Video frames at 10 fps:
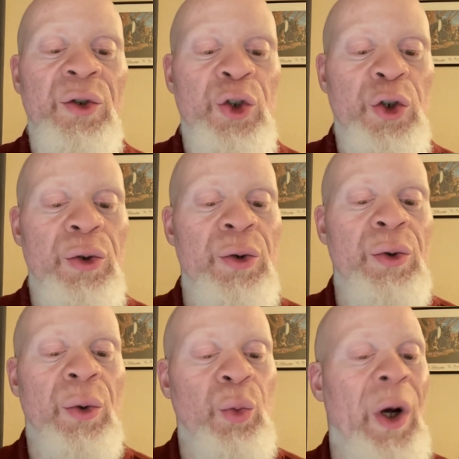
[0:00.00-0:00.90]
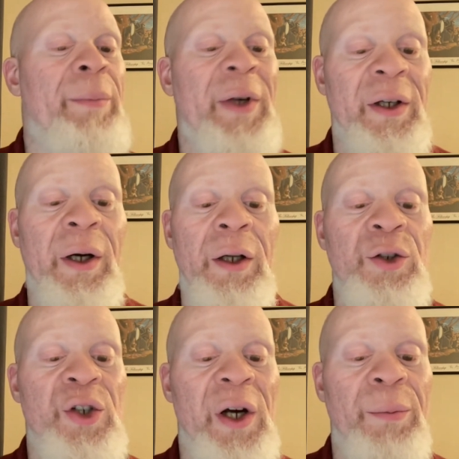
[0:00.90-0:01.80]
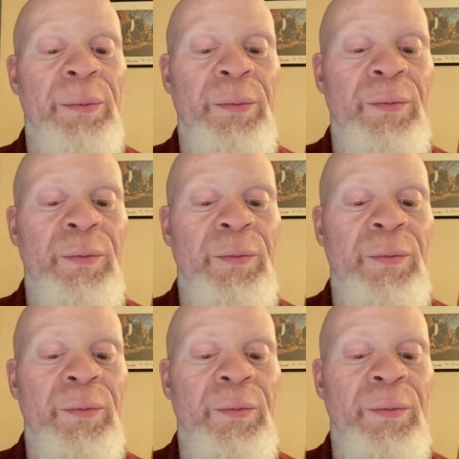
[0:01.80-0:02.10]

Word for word: to White Men Can't Jump.